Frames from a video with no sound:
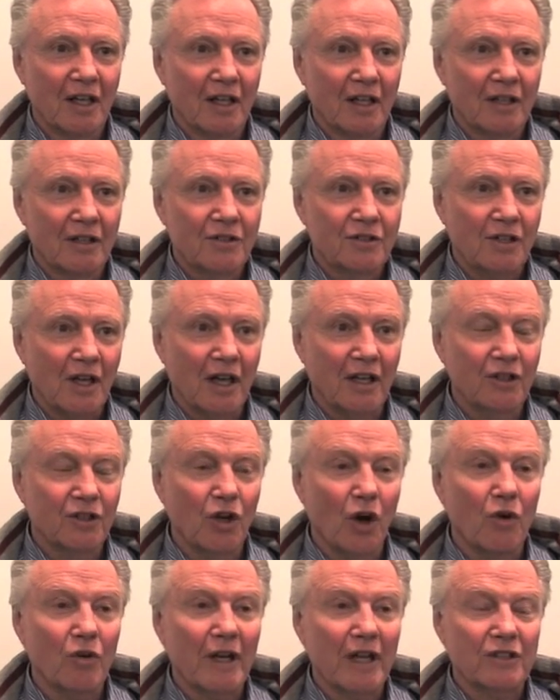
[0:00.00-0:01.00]
son,
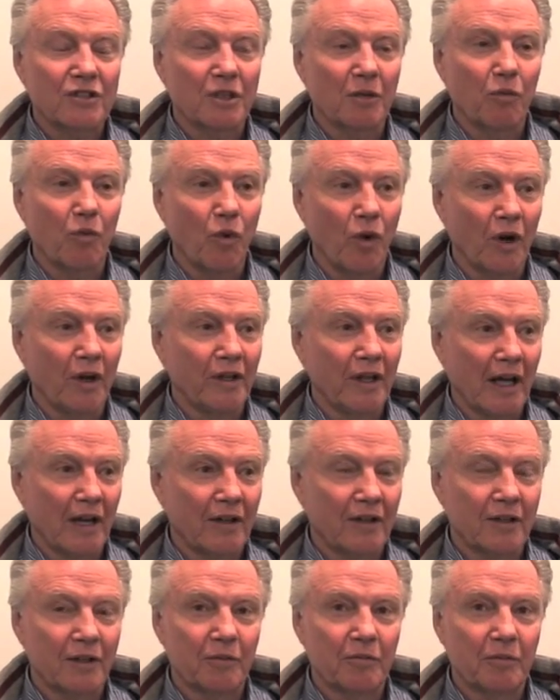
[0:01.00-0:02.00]
go get some wood out
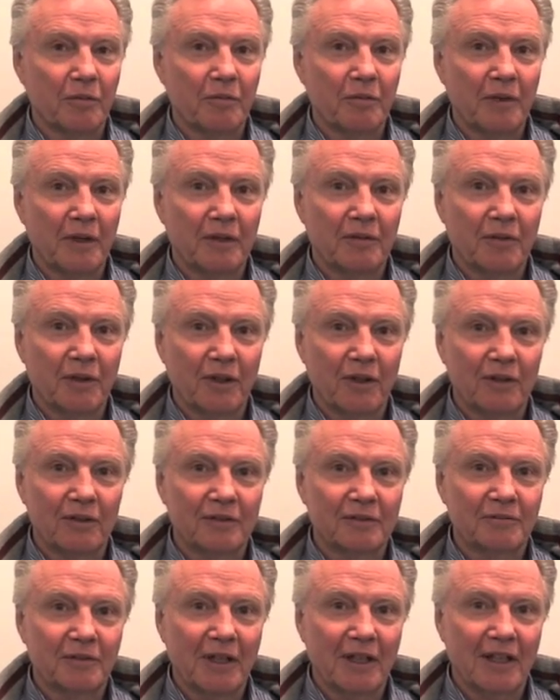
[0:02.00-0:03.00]
of the, you know,
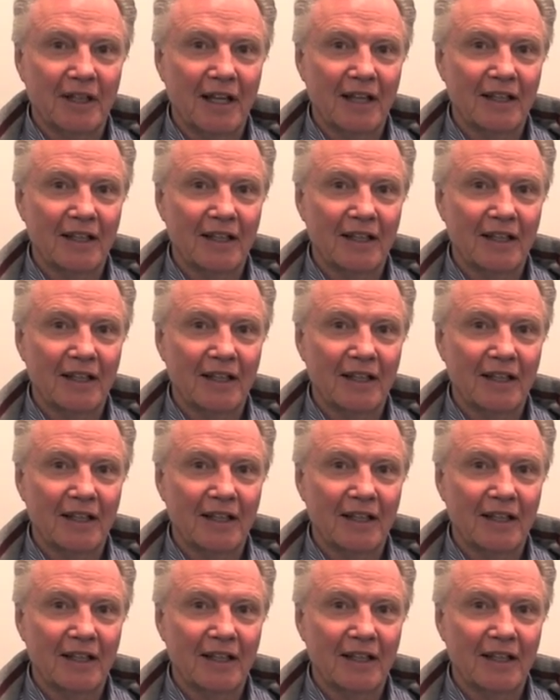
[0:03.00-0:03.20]
back.